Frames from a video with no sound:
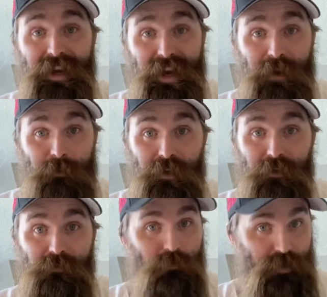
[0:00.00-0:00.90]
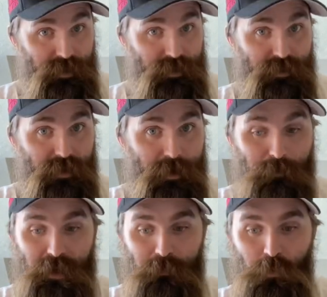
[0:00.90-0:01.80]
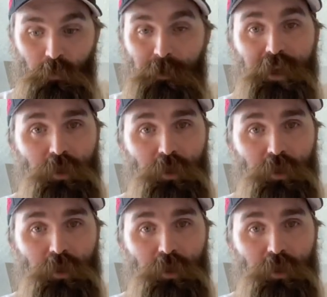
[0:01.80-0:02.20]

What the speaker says: gamey, which is a big improvement.